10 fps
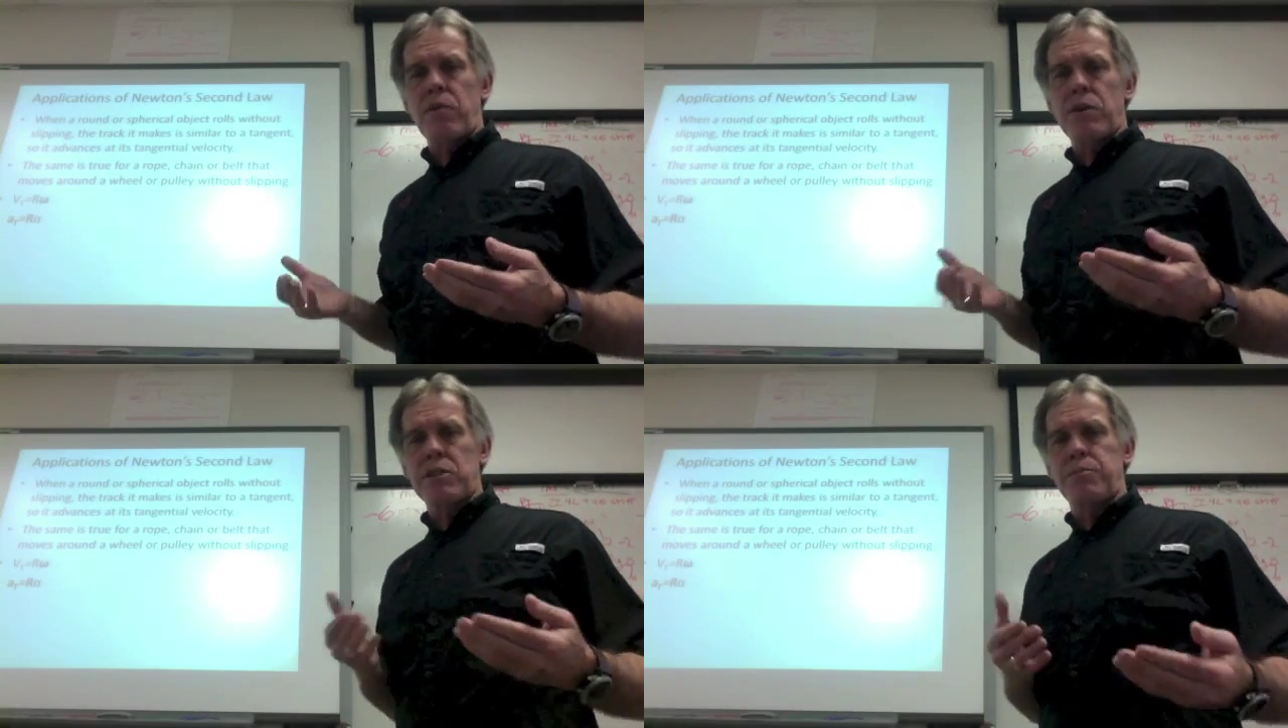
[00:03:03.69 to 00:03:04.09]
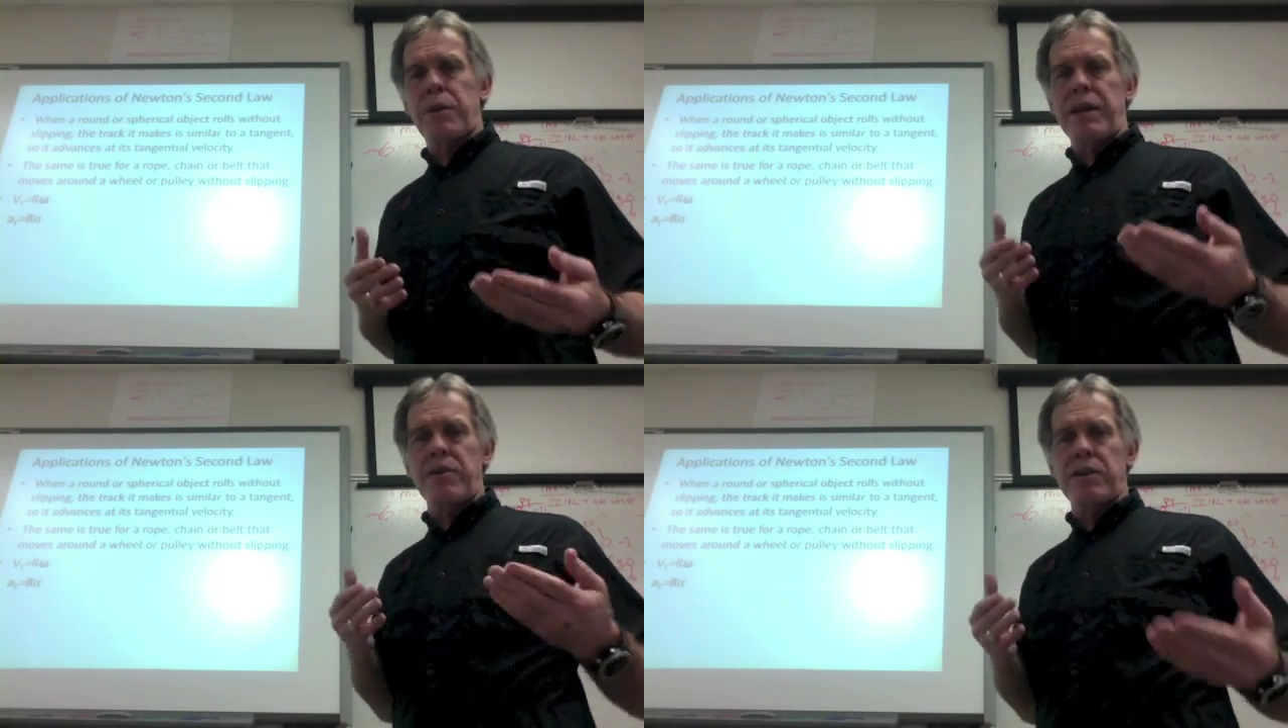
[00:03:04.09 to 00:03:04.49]
what
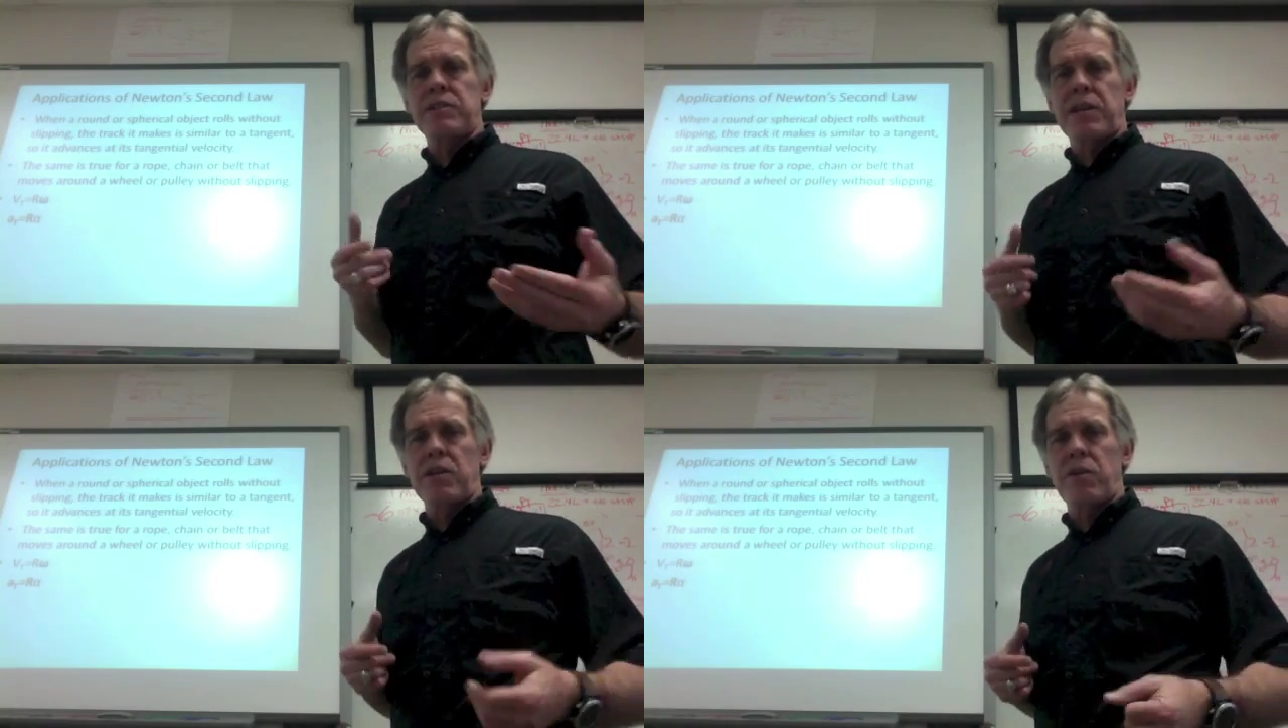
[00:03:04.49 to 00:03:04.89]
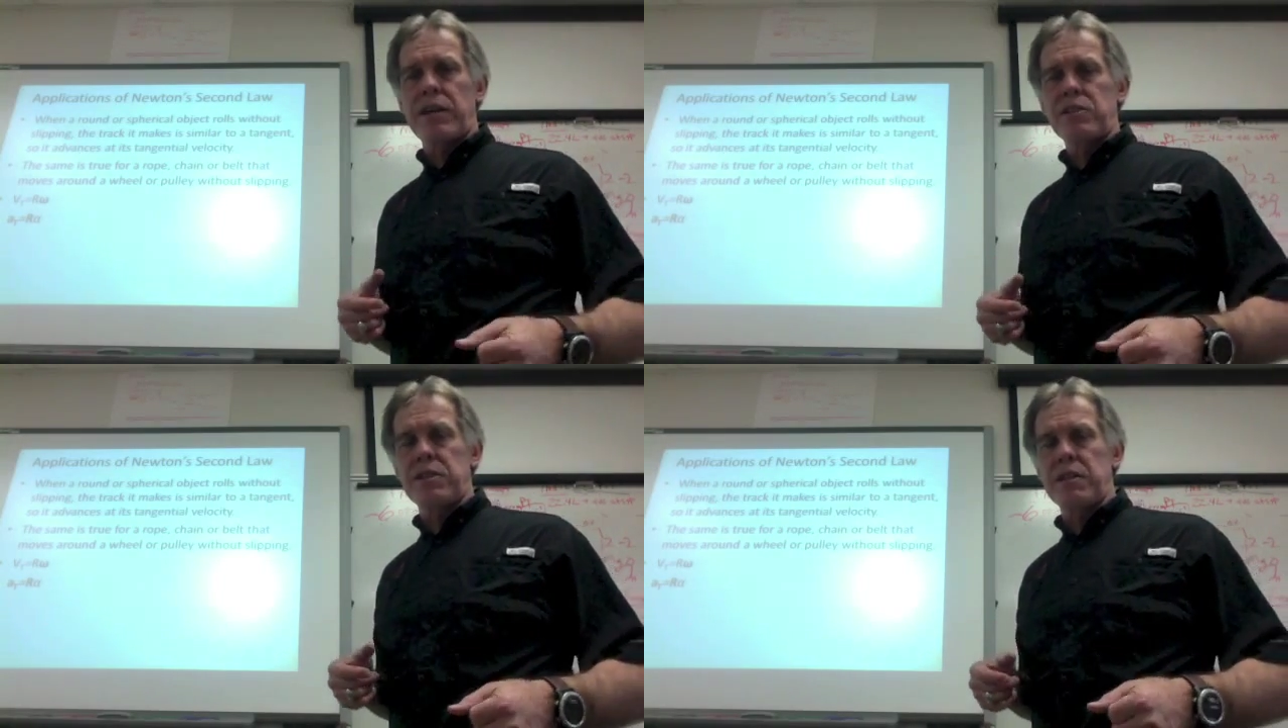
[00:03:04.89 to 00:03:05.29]
speed or
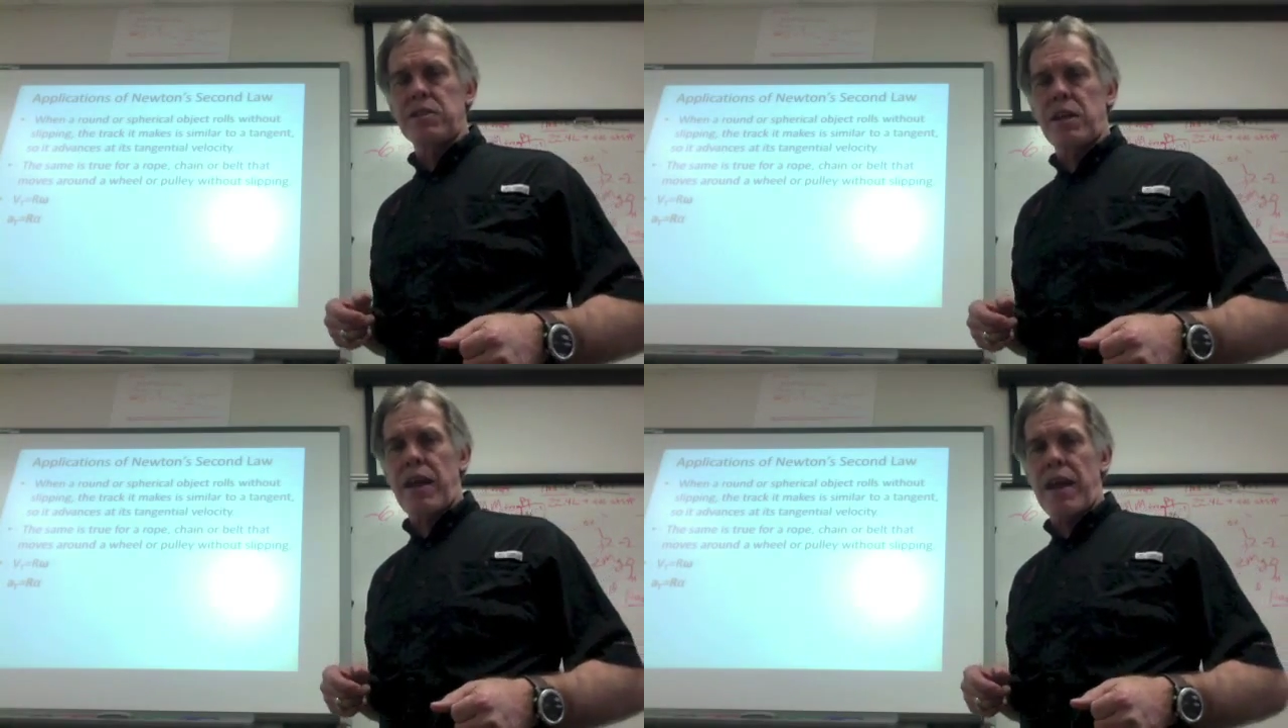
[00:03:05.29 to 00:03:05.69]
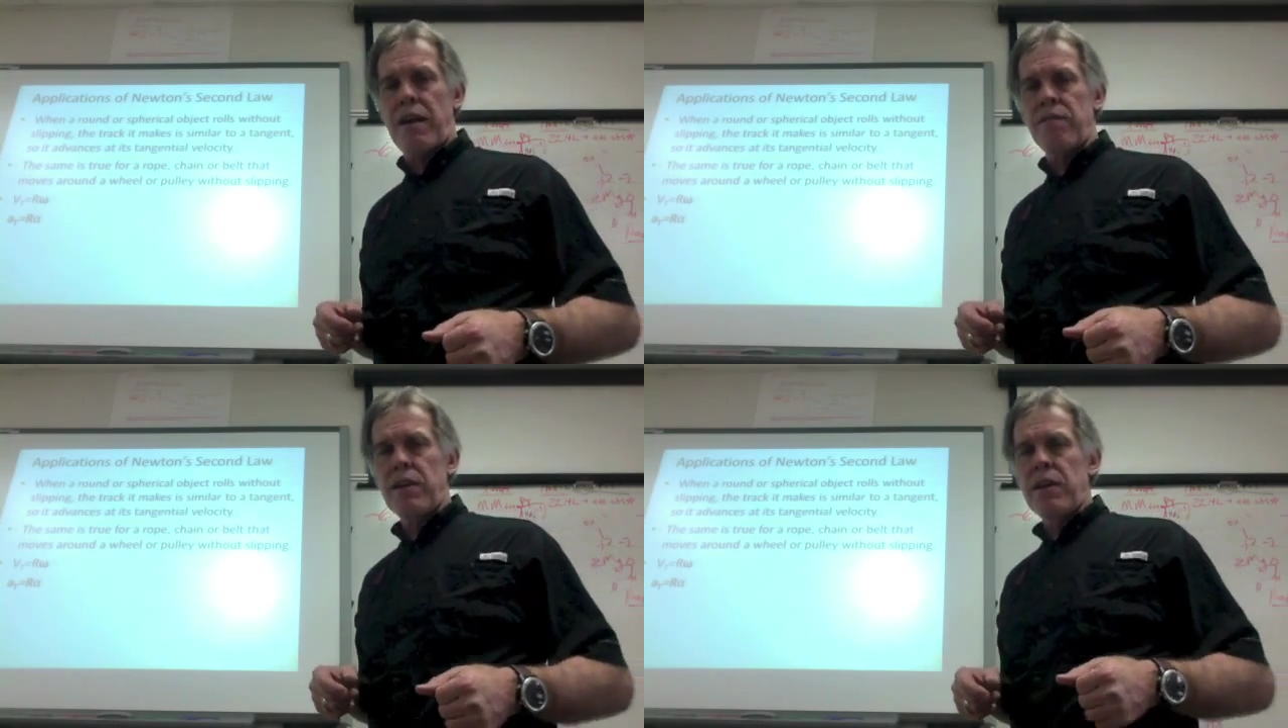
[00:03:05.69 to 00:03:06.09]
acceleration it's going to
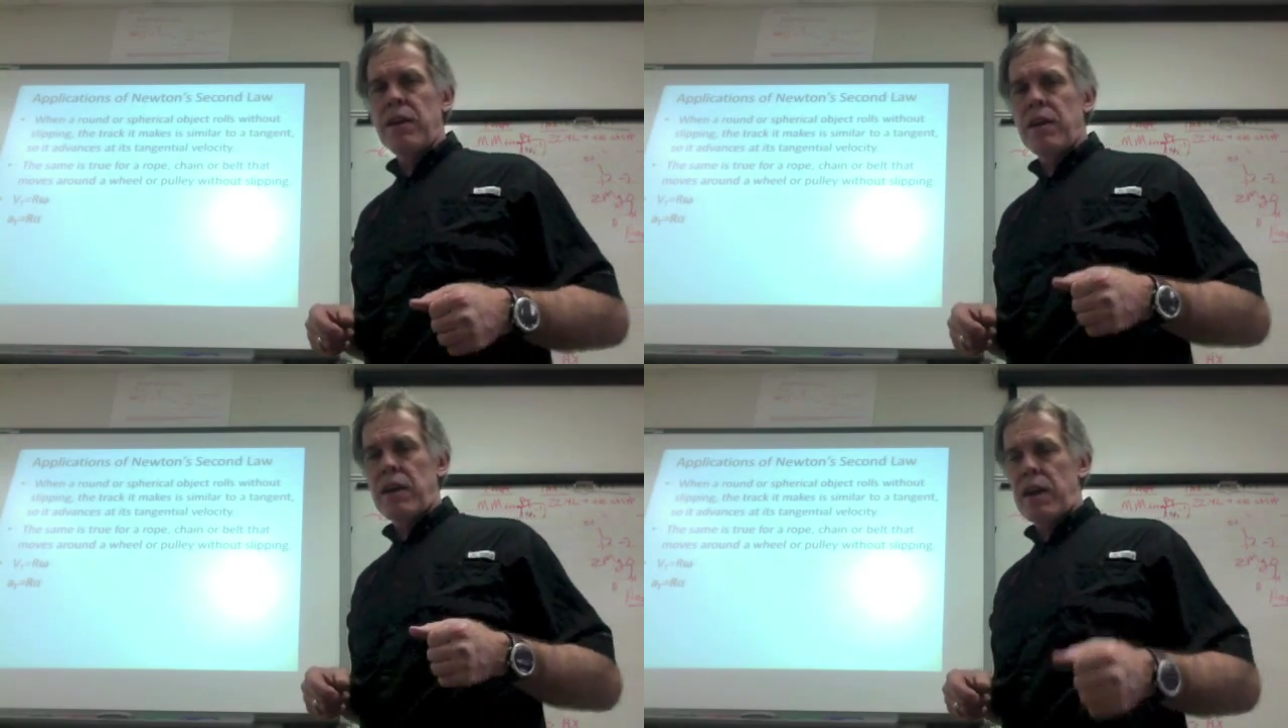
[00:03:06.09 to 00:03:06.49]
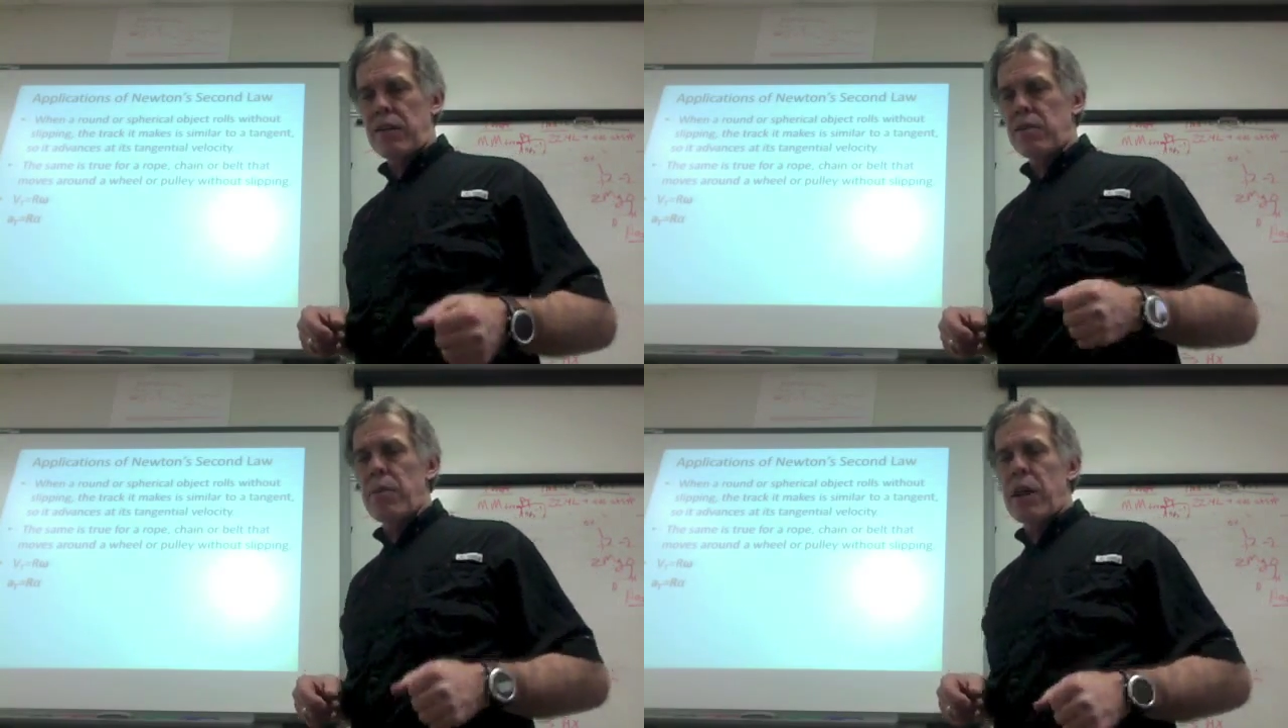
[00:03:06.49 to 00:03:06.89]
have
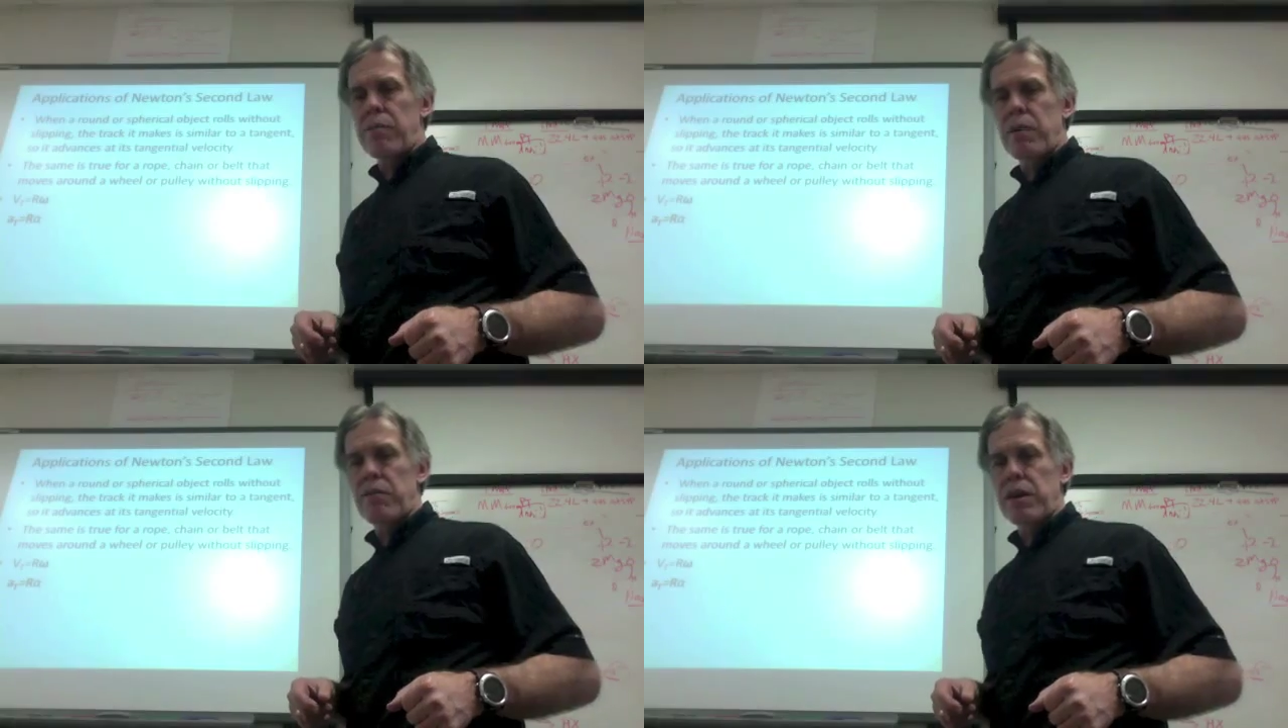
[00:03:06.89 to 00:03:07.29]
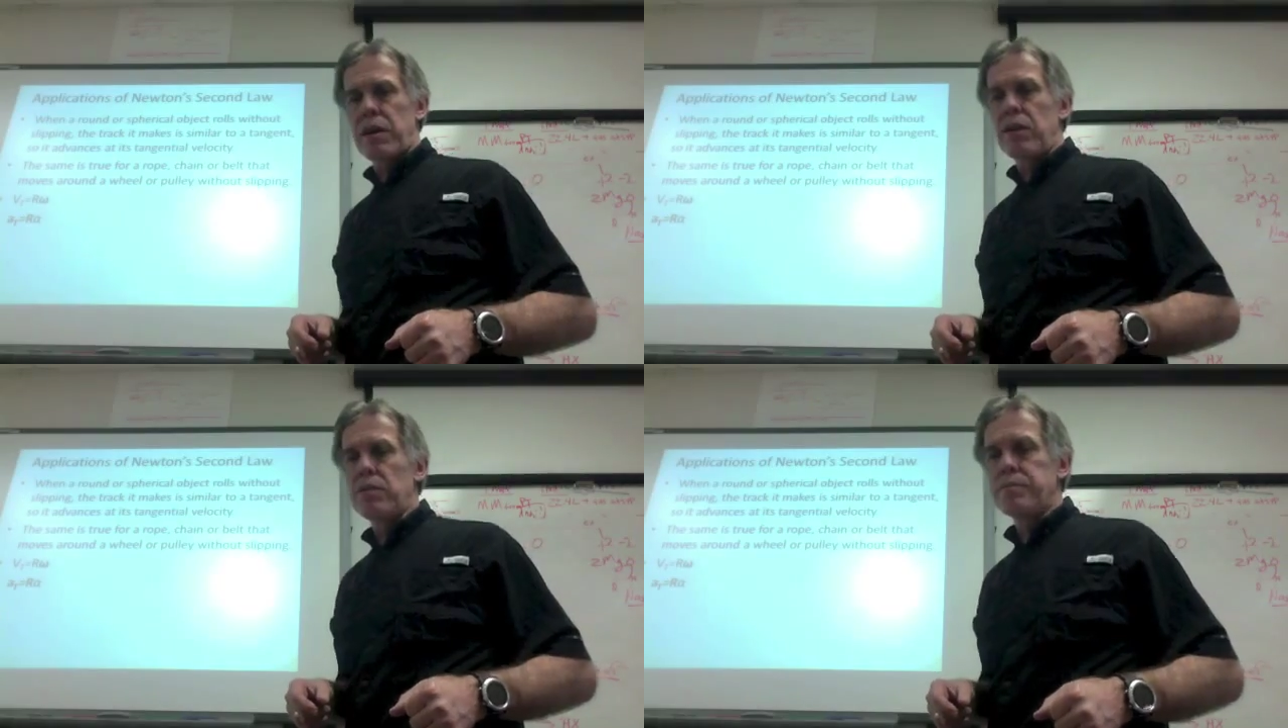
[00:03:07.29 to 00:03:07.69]
at the bottom of a
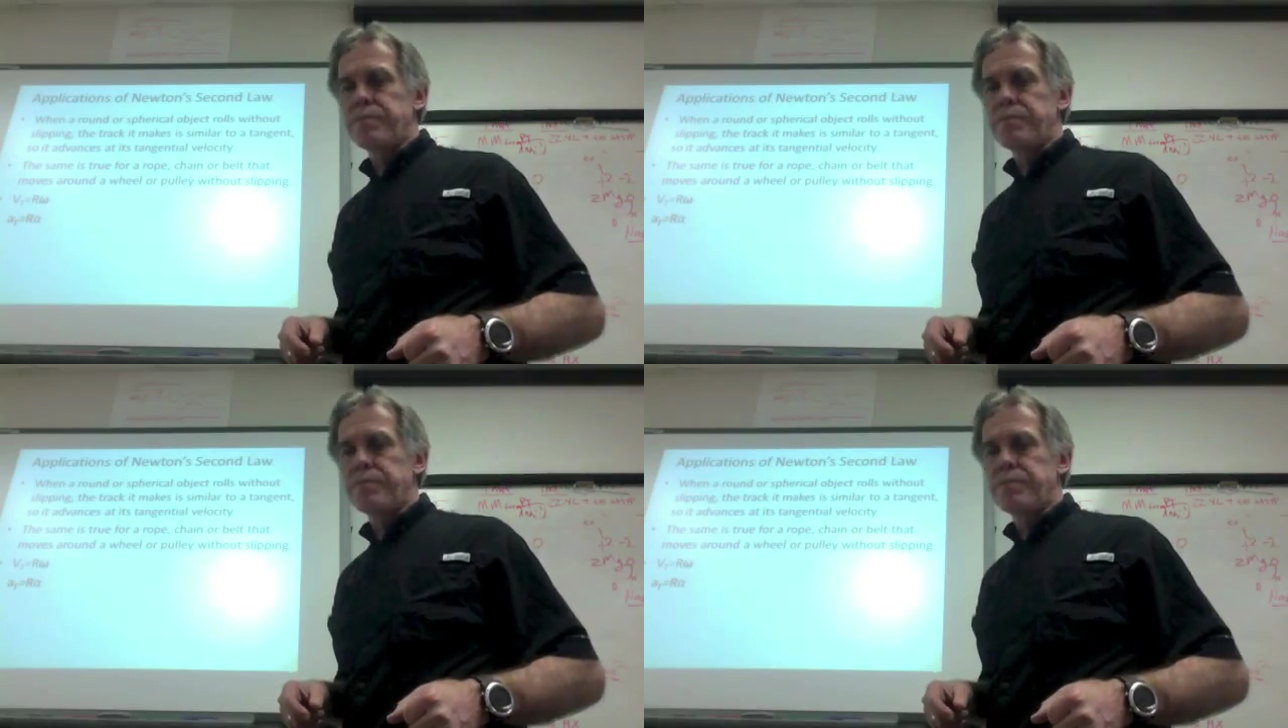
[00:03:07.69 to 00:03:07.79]
hill.